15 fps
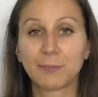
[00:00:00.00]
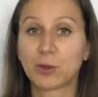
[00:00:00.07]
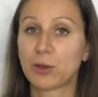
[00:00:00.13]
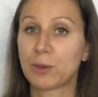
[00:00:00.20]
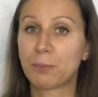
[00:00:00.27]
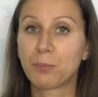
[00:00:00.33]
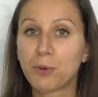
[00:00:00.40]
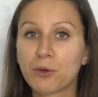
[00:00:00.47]
You
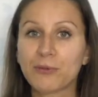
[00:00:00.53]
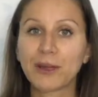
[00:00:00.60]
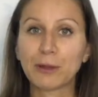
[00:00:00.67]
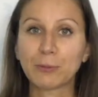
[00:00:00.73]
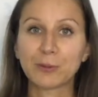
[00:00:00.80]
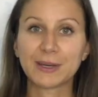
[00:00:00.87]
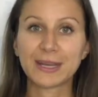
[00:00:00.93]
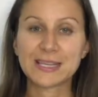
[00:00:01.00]
get book
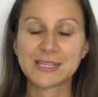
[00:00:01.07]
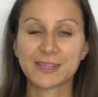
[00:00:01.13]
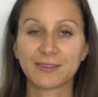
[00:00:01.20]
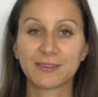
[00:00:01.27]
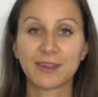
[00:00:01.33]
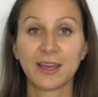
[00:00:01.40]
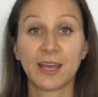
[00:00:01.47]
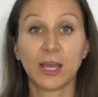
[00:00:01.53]

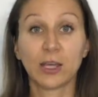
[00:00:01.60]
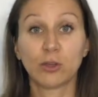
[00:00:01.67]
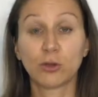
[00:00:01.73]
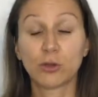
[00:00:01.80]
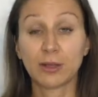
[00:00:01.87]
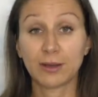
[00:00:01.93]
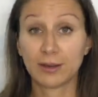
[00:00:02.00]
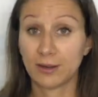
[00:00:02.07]
recommendations. You
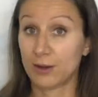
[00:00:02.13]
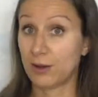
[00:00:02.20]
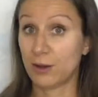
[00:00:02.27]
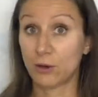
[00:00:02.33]
can